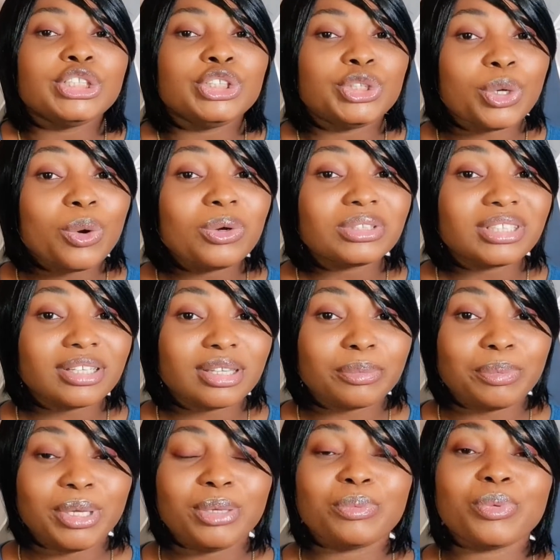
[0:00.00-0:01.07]
Those are the
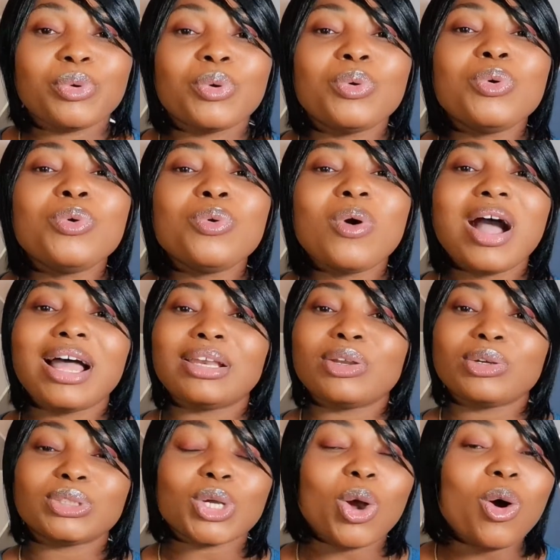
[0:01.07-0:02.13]
people who are
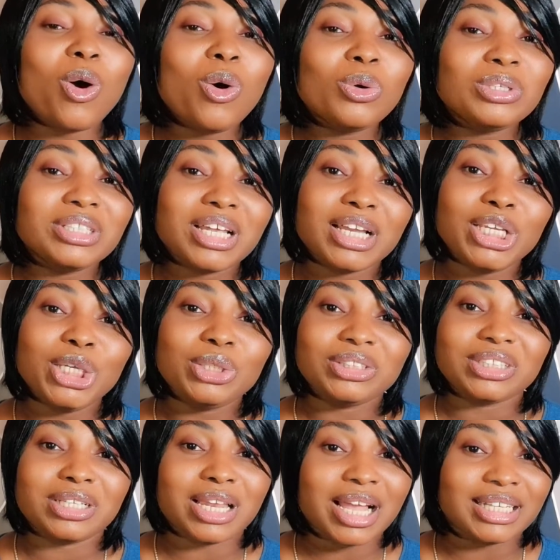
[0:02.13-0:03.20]
not
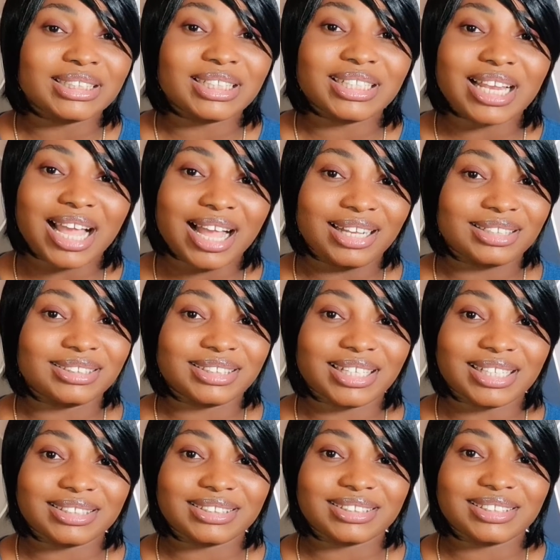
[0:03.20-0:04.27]
underutilizing
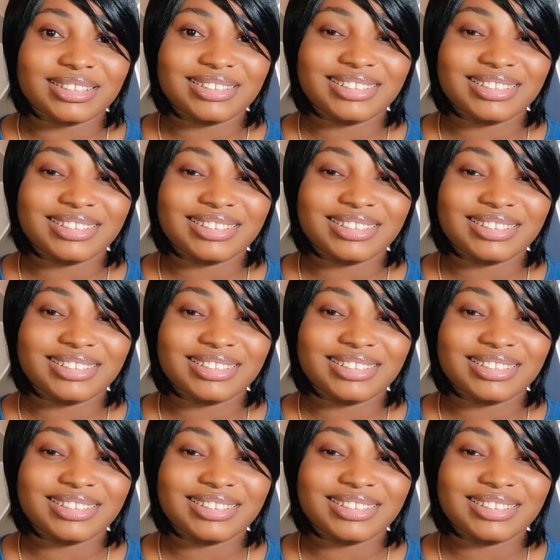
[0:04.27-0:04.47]
access.